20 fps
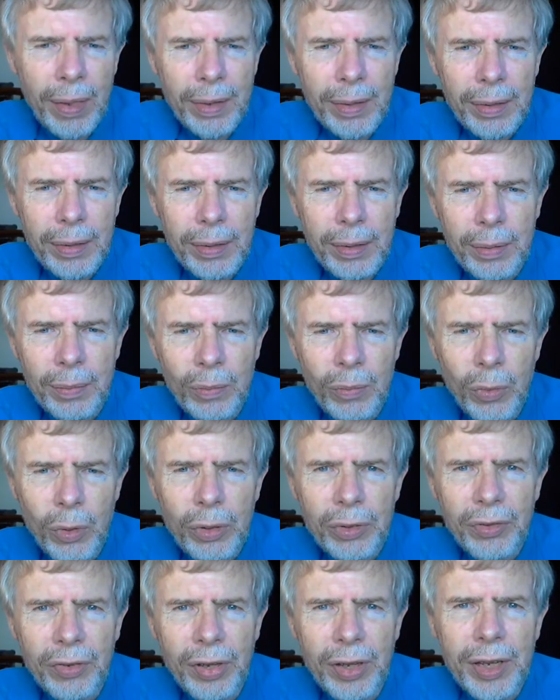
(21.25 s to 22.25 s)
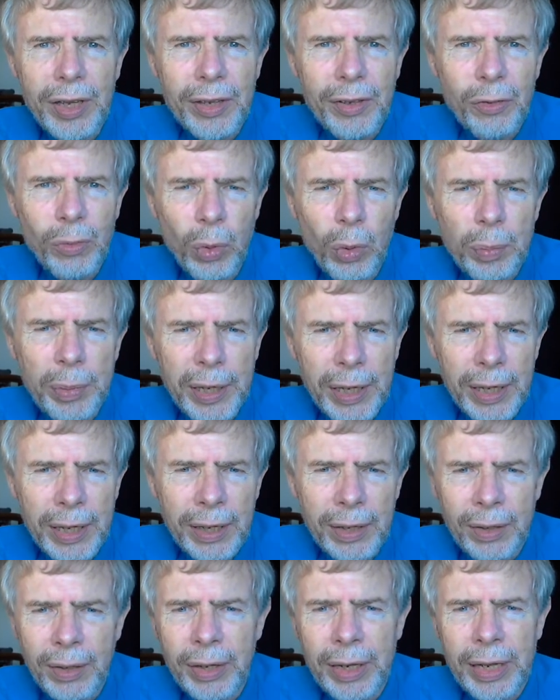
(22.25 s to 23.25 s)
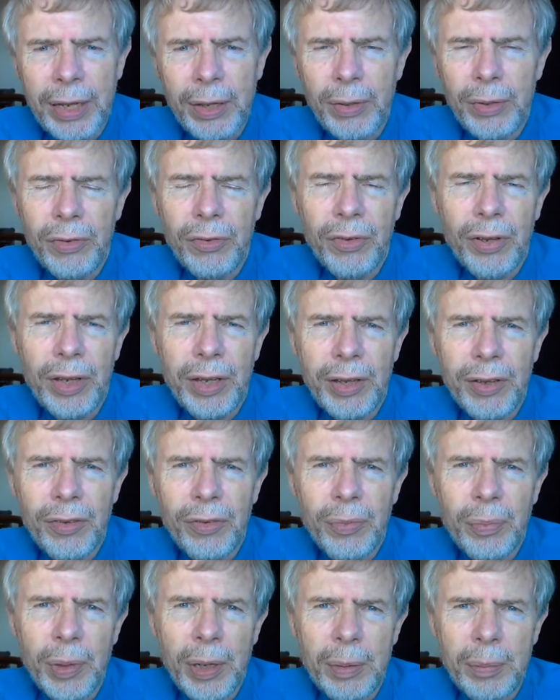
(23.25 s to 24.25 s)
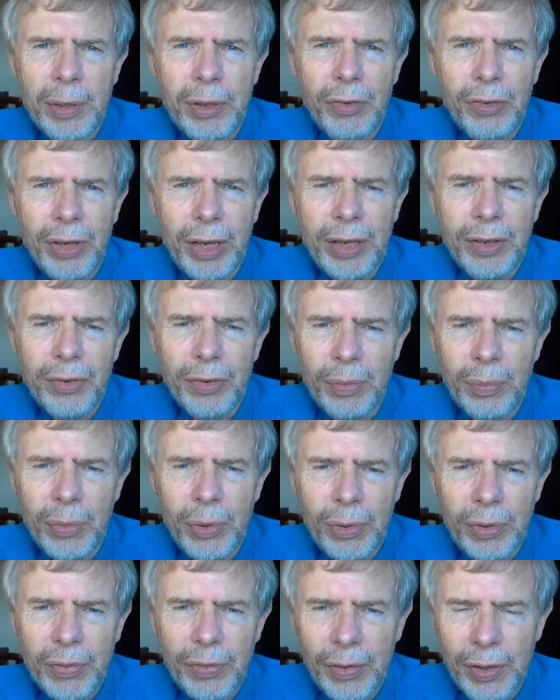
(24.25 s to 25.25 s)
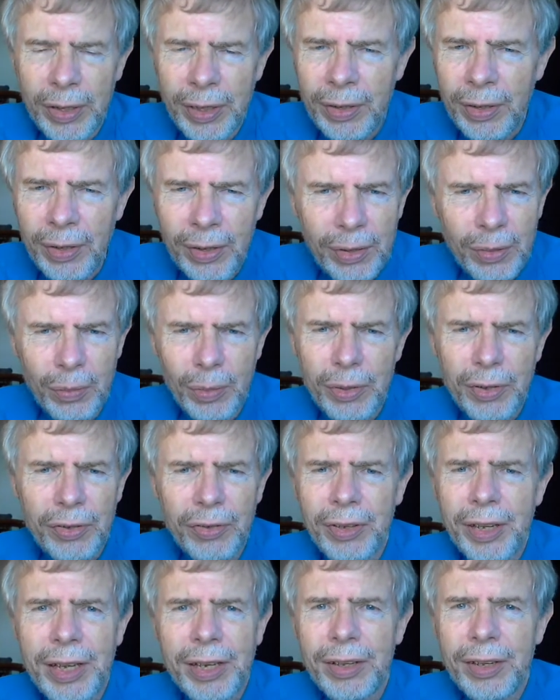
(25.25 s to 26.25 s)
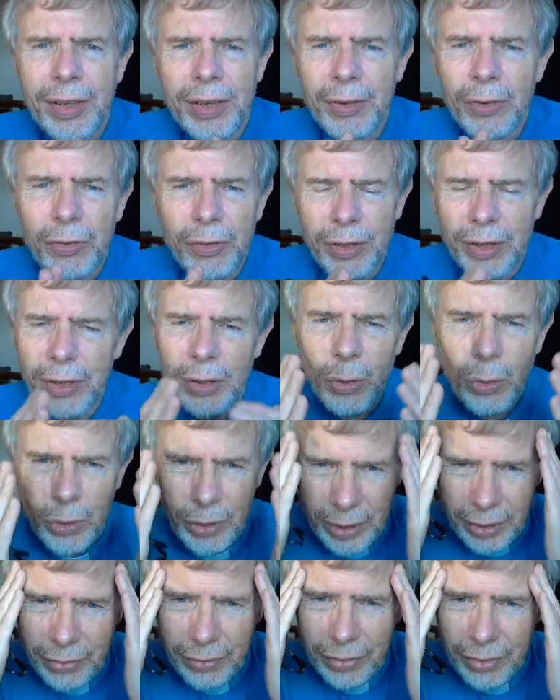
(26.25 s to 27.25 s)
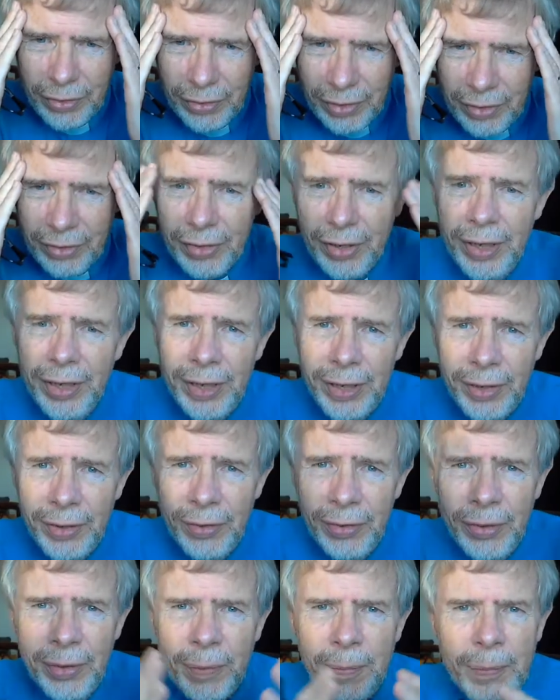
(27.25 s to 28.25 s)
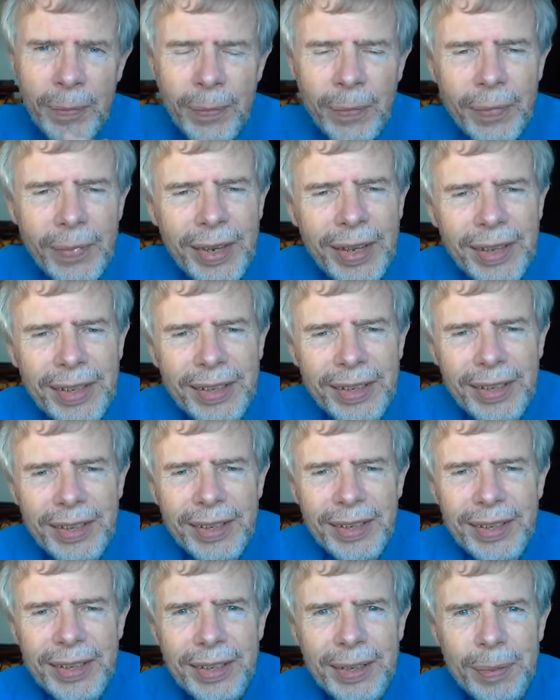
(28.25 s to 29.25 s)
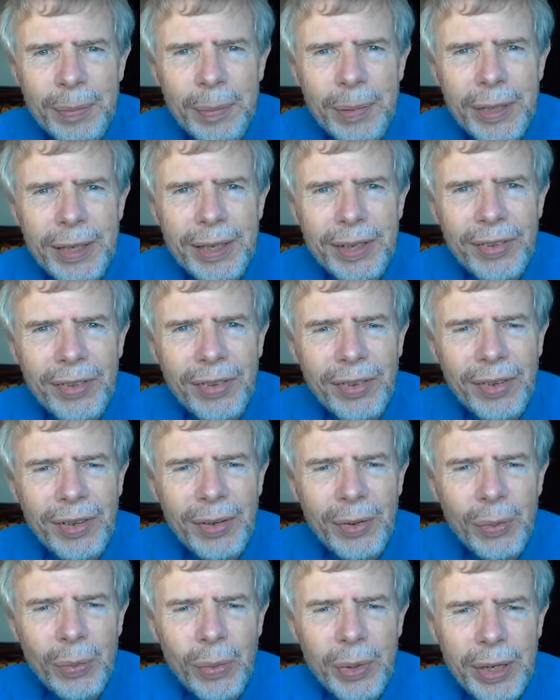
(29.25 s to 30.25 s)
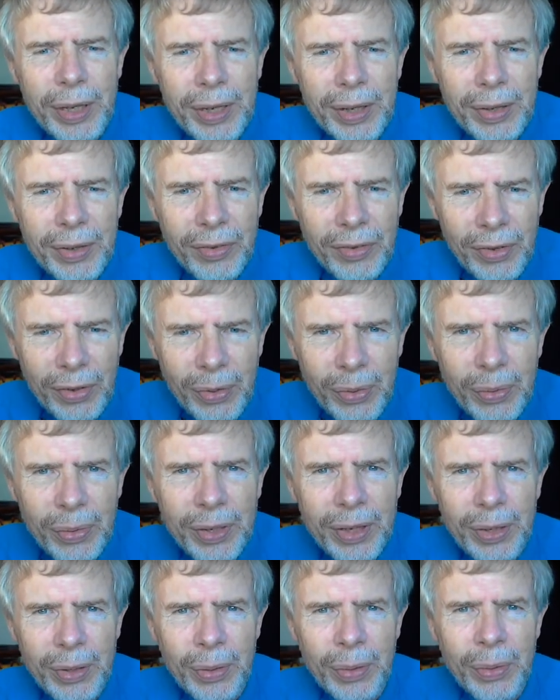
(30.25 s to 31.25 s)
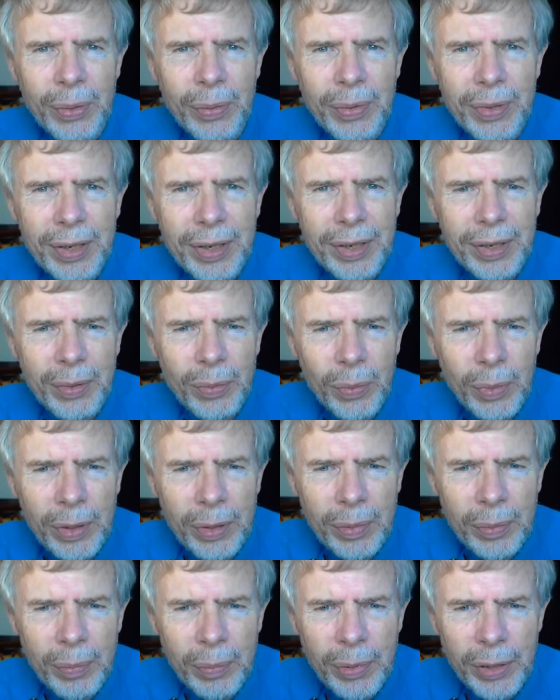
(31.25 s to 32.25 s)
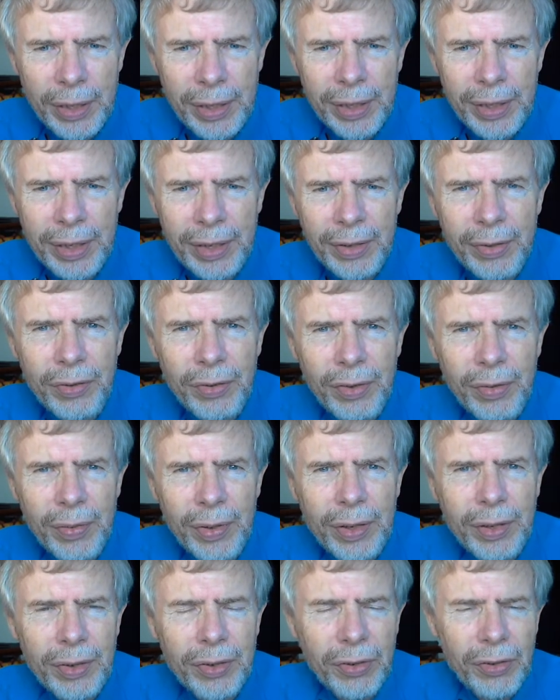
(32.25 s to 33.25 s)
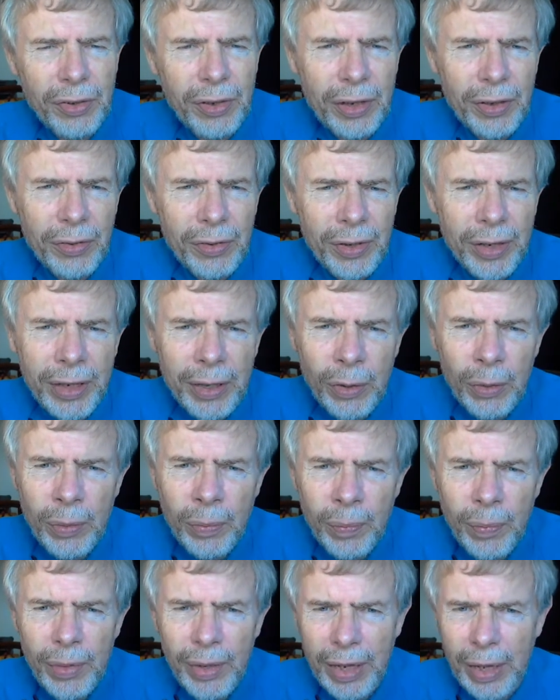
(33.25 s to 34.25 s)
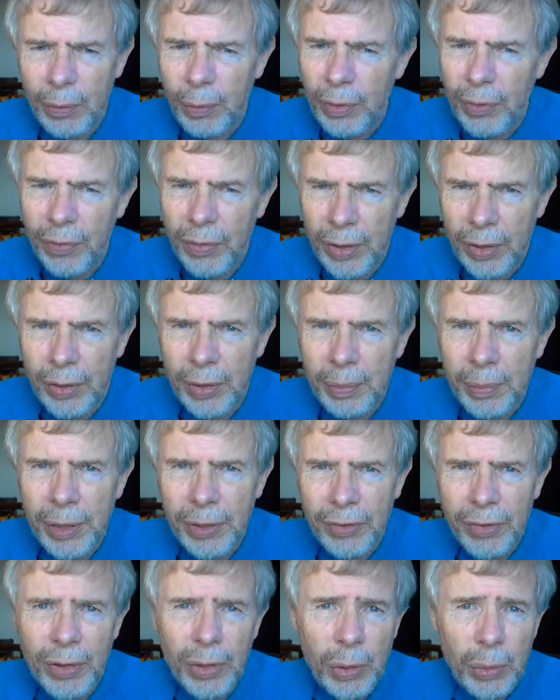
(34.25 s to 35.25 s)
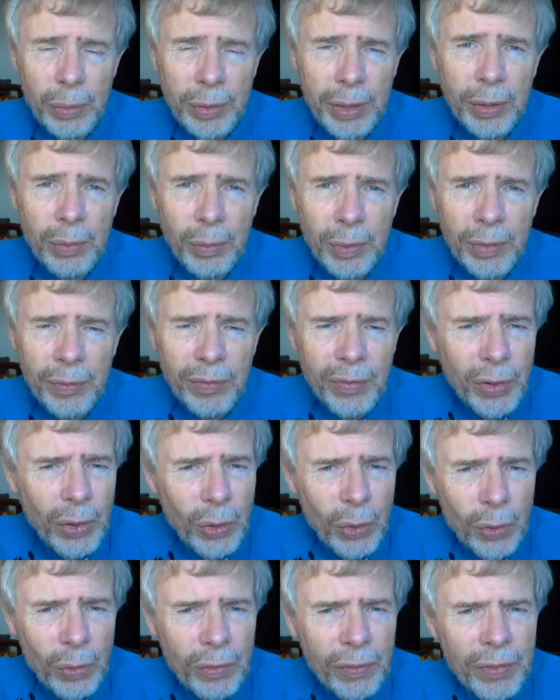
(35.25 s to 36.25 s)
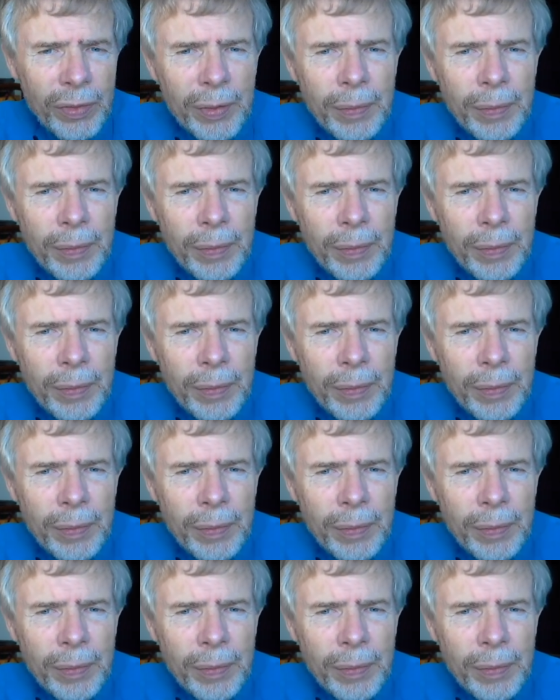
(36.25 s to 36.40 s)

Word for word: um, what tiers we'll be in, and how the tiers might be changed and modified. What a sad country. The whole country's in tears. Uh, but uh, we do know that it won't be as severe as it is now, and we very much hope that will involve